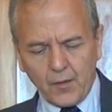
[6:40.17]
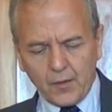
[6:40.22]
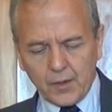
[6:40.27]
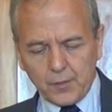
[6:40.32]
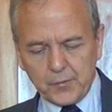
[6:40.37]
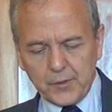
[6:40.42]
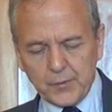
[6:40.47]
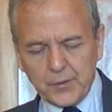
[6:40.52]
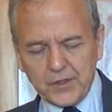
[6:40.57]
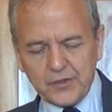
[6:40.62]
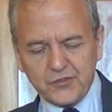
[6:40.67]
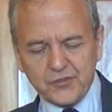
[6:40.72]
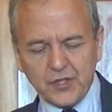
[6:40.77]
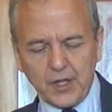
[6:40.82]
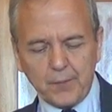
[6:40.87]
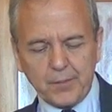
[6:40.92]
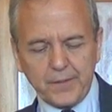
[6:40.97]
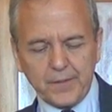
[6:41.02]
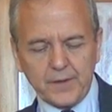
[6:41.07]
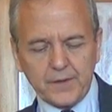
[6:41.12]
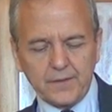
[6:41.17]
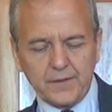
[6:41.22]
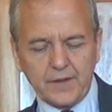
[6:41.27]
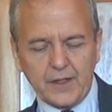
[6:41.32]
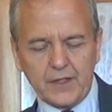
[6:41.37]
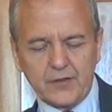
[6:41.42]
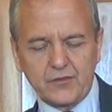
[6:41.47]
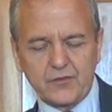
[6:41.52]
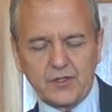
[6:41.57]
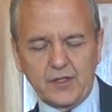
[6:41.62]
Let me read something
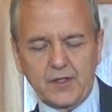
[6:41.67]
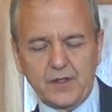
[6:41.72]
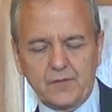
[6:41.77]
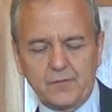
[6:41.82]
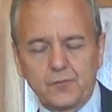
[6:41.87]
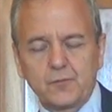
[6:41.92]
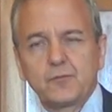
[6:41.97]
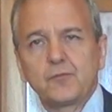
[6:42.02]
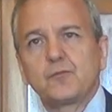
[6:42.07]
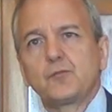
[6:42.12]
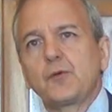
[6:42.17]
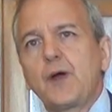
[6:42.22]
that uh,